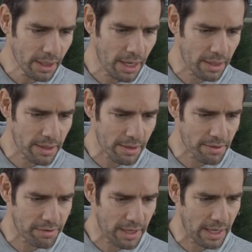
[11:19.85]
The
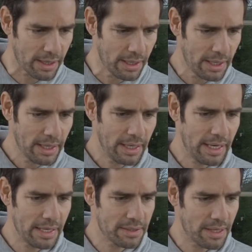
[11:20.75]
other thing
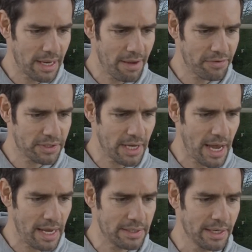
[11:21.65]
is that they have
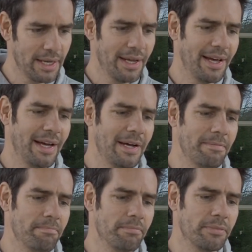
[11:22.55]
said
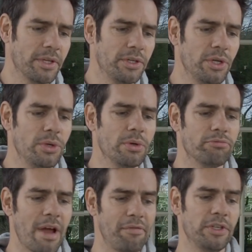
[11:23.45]
the
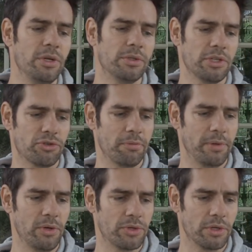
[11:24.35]
new revenue
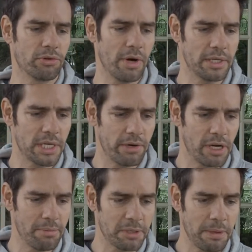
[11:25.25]
distribution
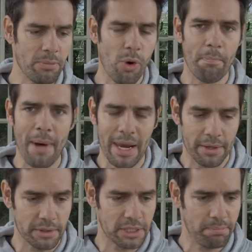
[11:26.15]
criteria must be more
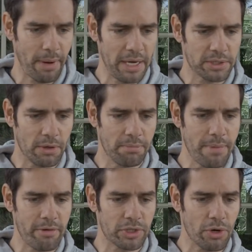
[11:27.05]
balanced based
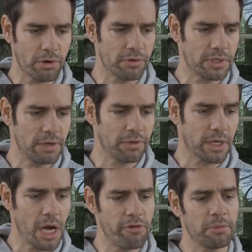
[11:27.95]
on meritocracy of the
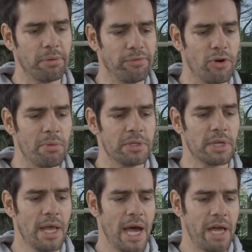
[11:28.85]
current
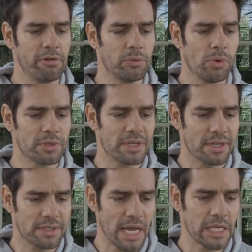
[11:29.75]
performance and reward
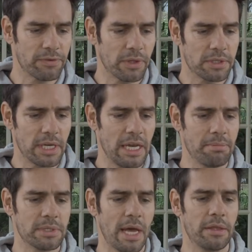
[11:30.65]
success for the
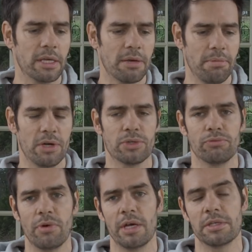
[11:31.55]
teams and the
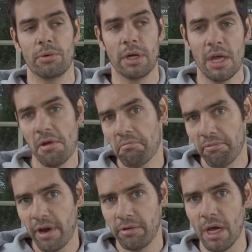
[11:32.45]
commercial rights holder.
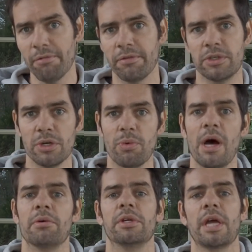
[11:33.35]
Fair enough, you do
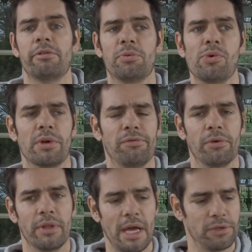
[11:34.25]
well, you get rewarded
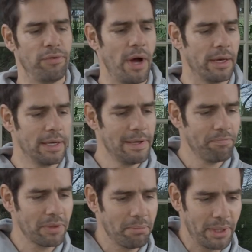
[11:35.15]
for it, that's fine.
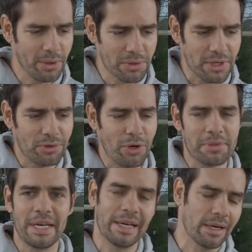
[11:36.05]
But it also
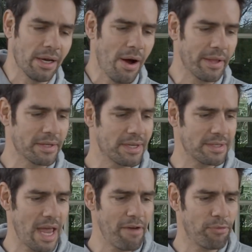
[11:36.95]
drops in a little line that
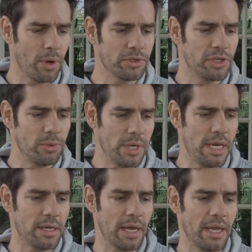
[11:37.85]
says F1's
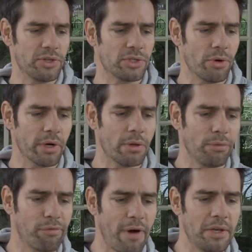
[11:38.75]
unique
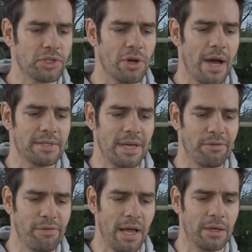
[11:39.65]
historical franchise
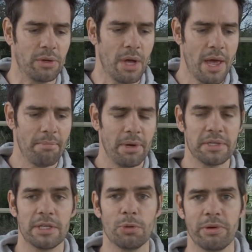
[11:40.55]
and value
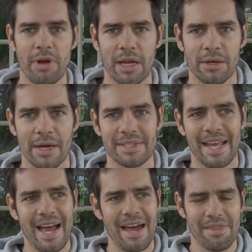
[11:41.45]
must still be recognised.
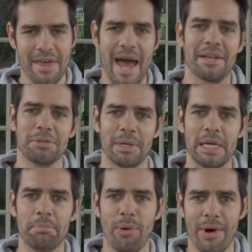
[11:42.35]
And that, to
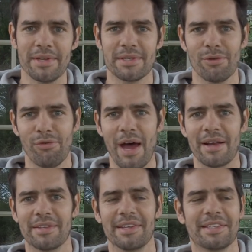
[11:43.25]
me, points to the
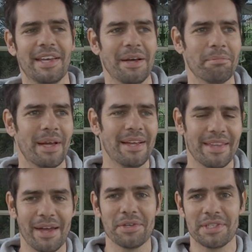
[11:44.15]
fact that
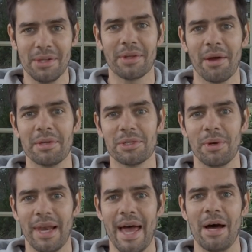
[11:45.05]
they are still going
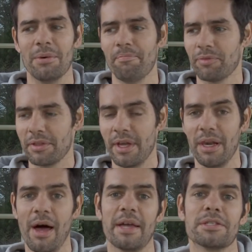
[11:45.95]
to allow the
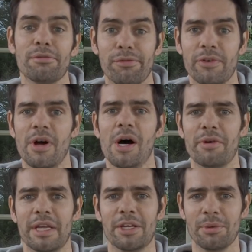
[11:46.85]
likes of
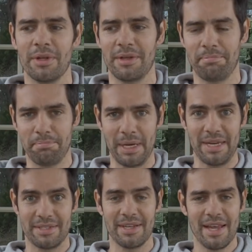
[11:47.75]
Ferrari, who are the
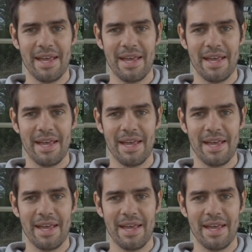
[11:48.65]
biggest